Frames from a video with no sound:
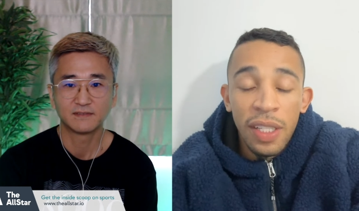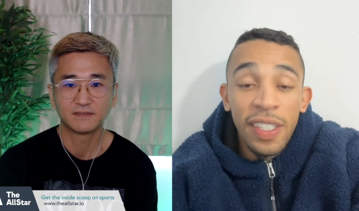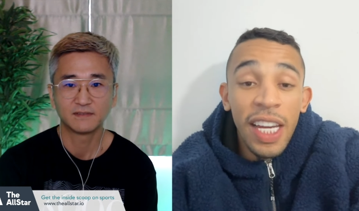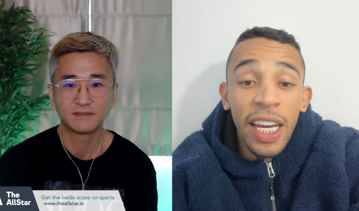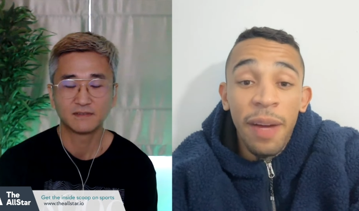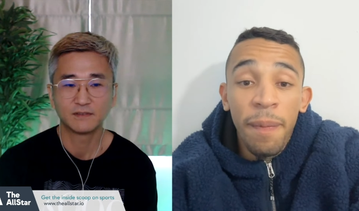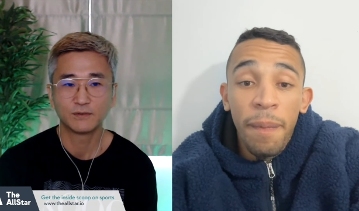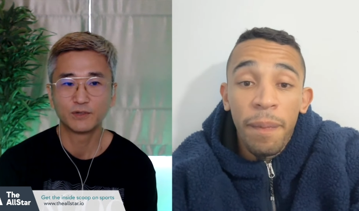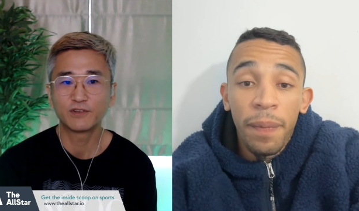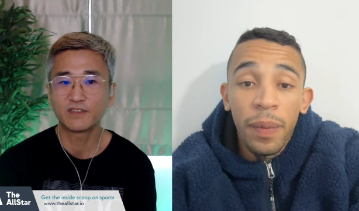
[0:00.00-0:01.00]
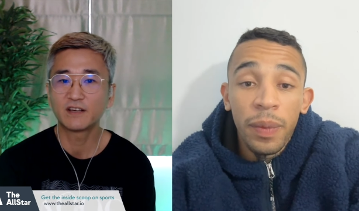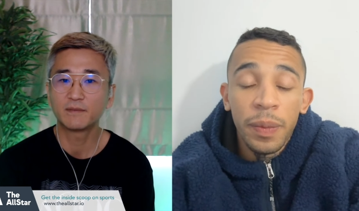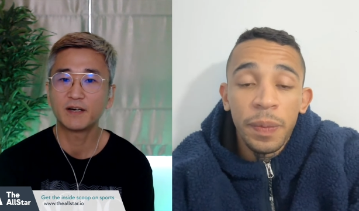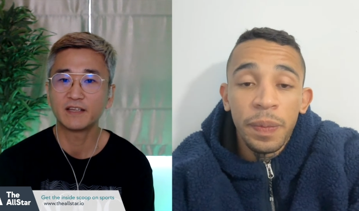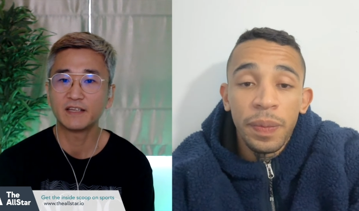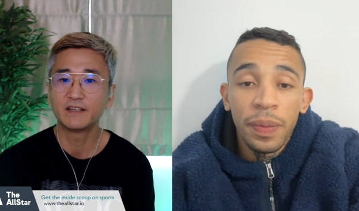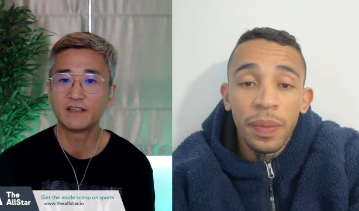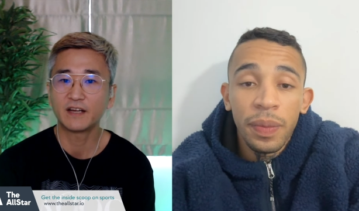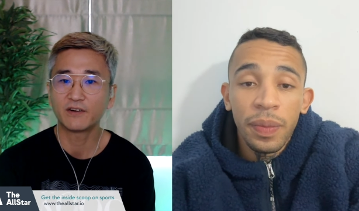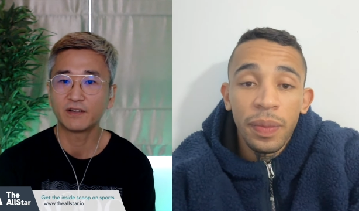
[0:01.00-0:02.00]
Speaker 1: Say again. What do you think about Ian
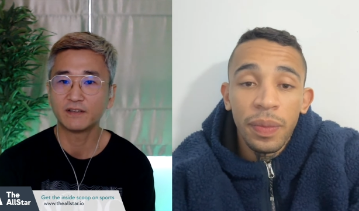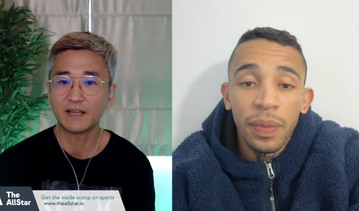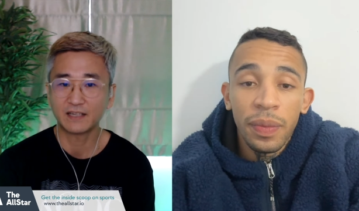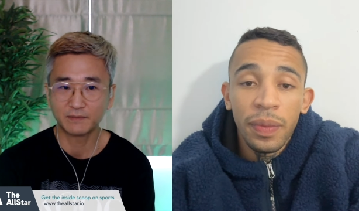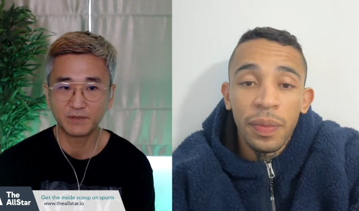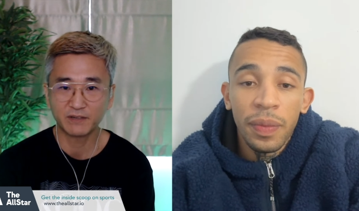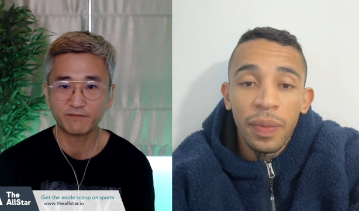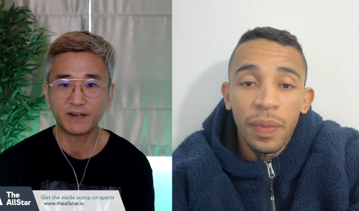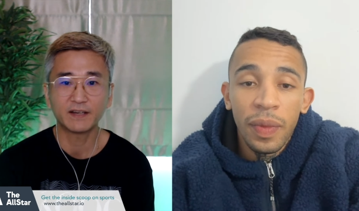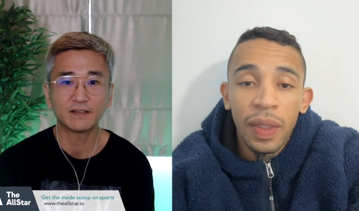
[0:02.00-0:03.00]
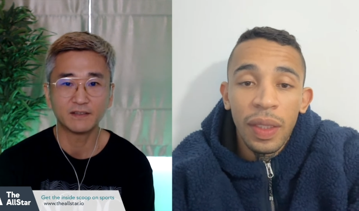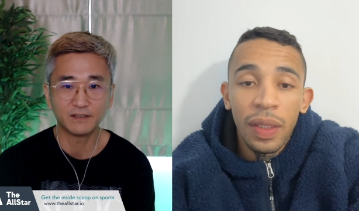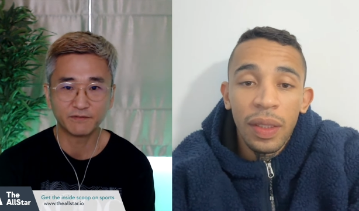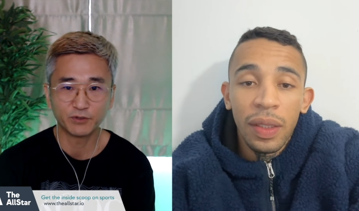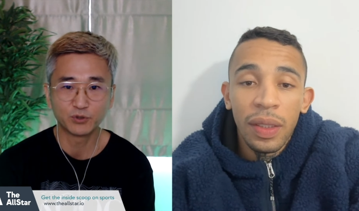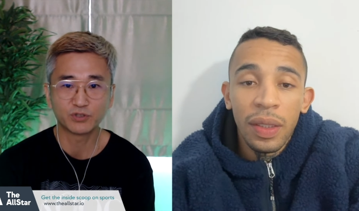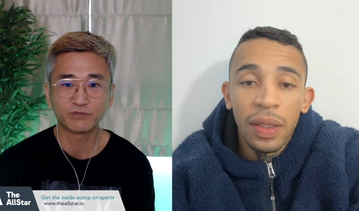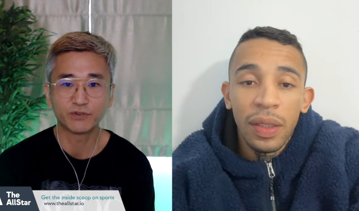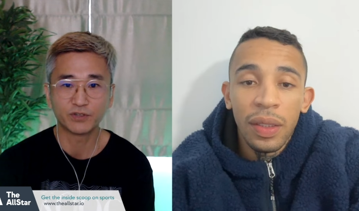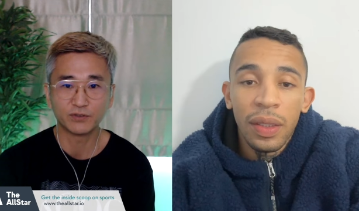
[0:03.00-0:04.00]
Garry? That could be a fight in the future for
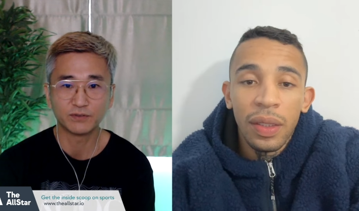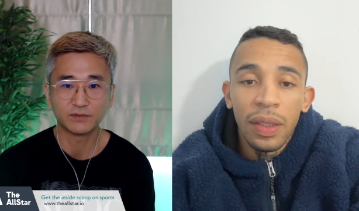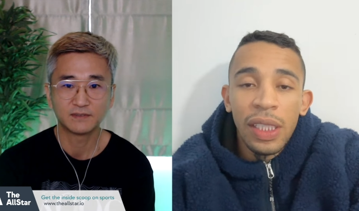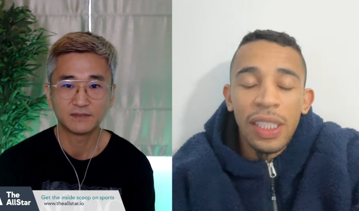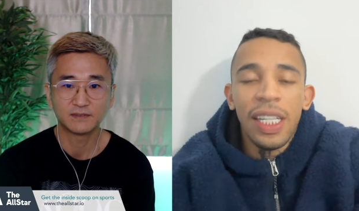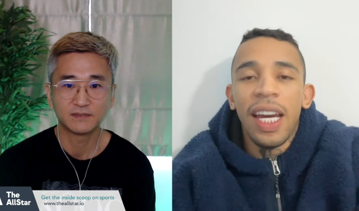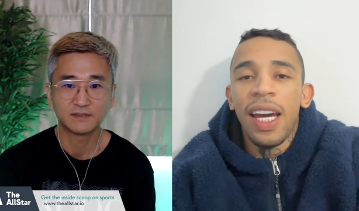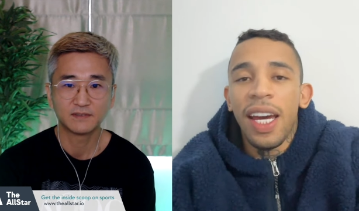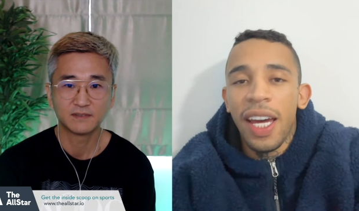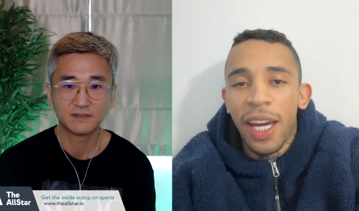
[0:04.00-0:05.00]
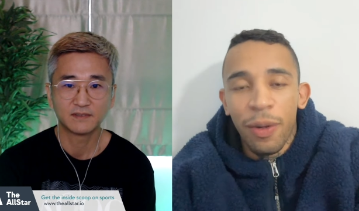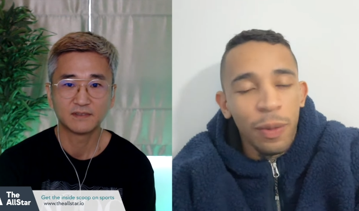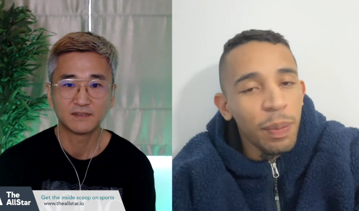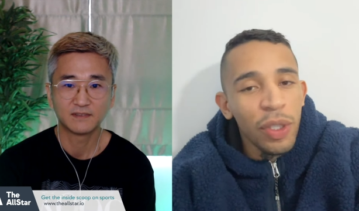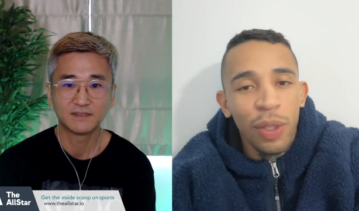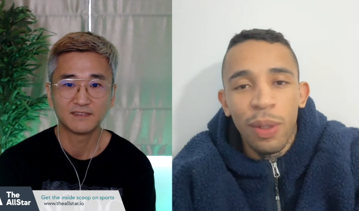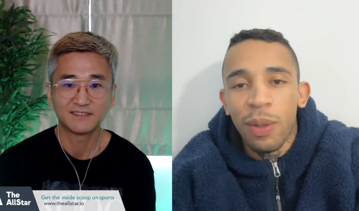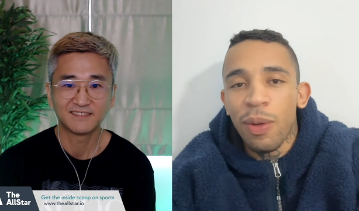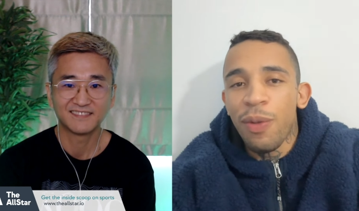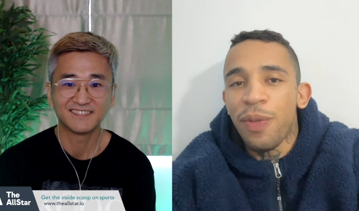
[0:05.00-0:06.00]
you.
Speaker 2: Yeah, it would be so
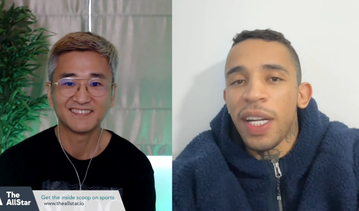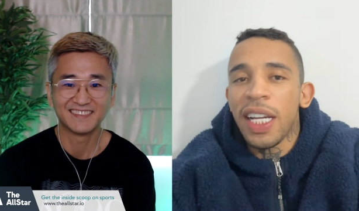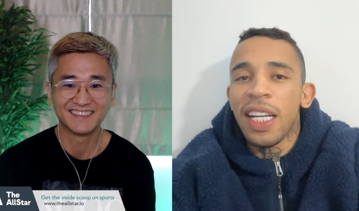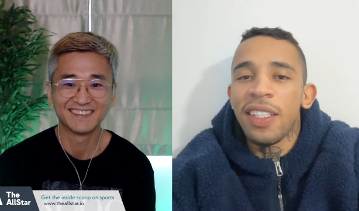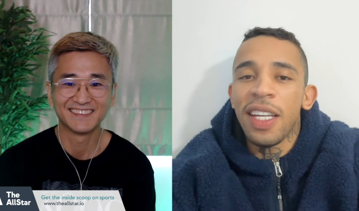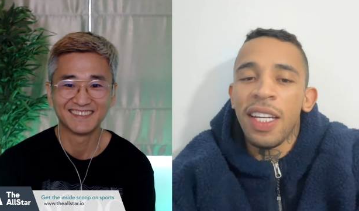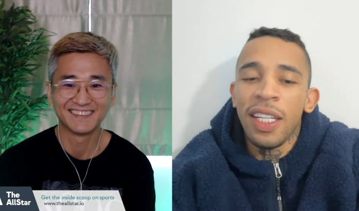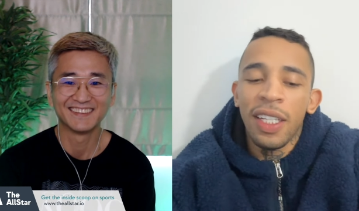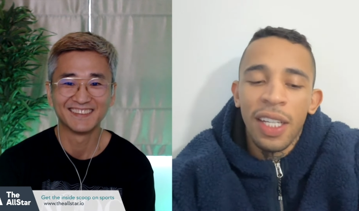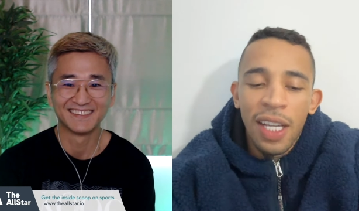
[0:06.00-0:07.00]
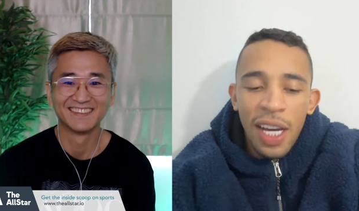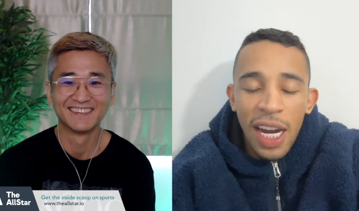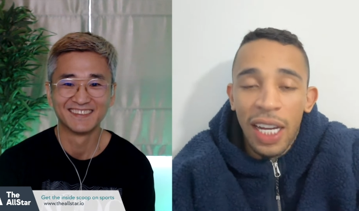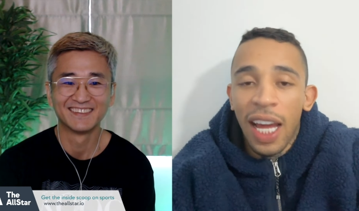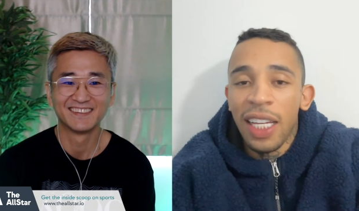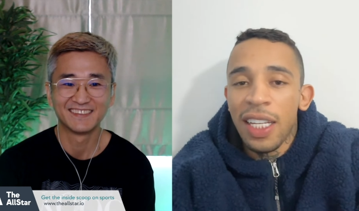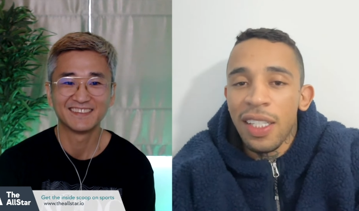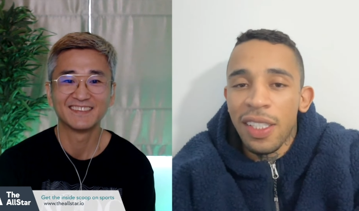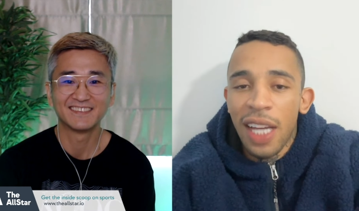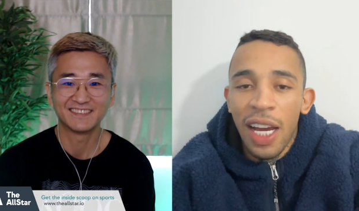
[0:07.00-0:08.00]
cool fight against him. I like
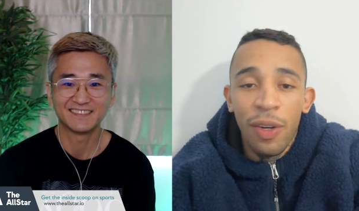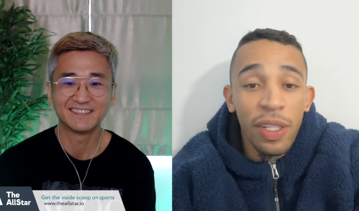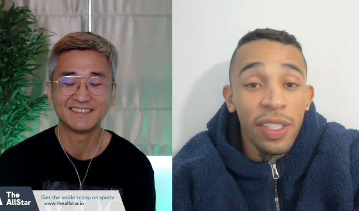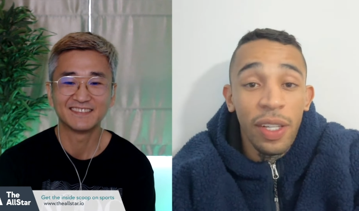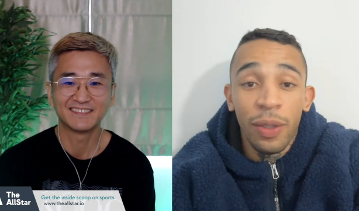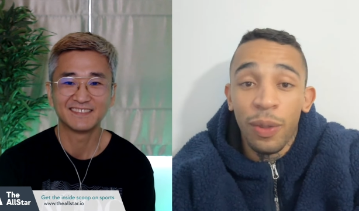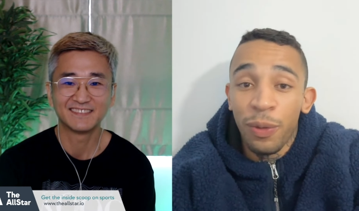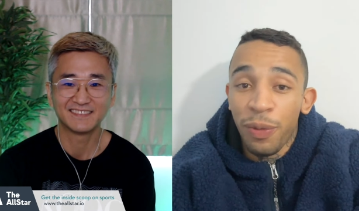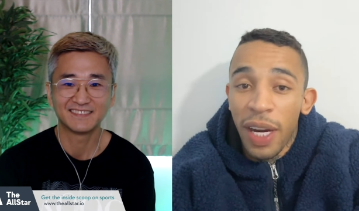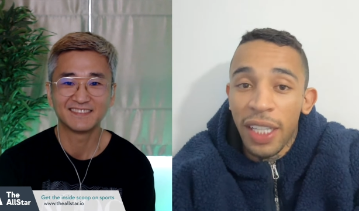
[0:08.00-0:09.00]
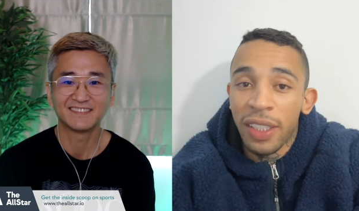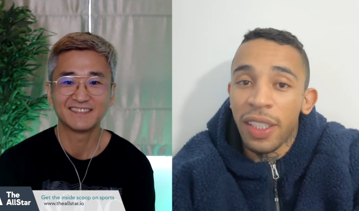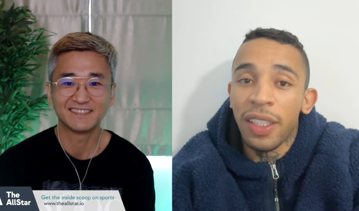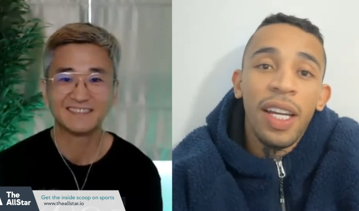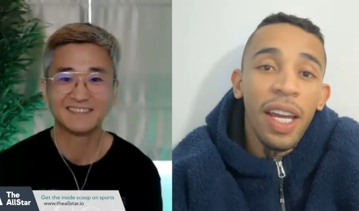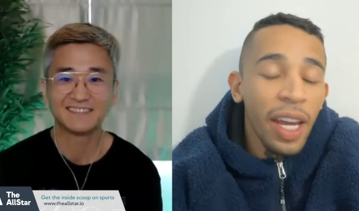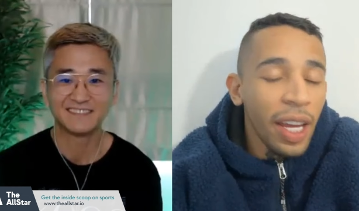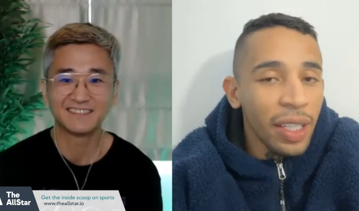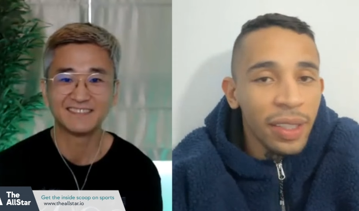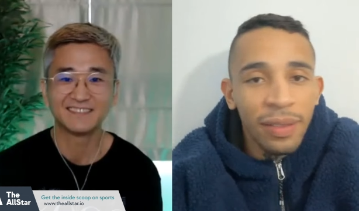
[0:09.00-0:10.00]
his style. He's a good fighter,
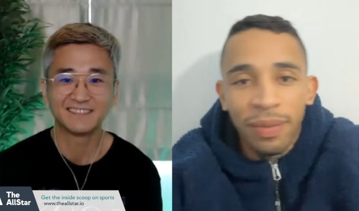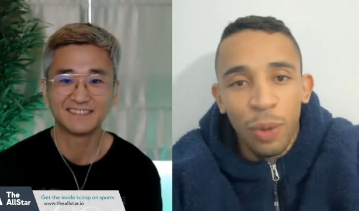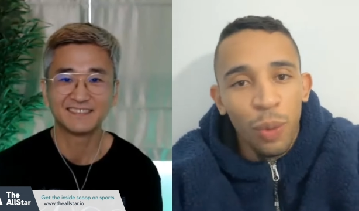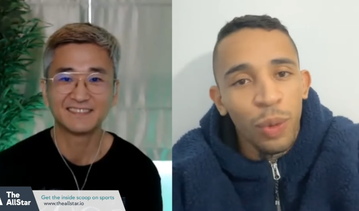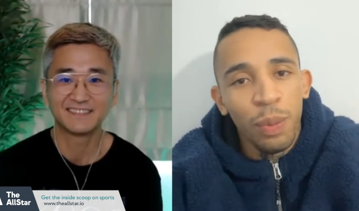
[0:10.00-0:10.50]
and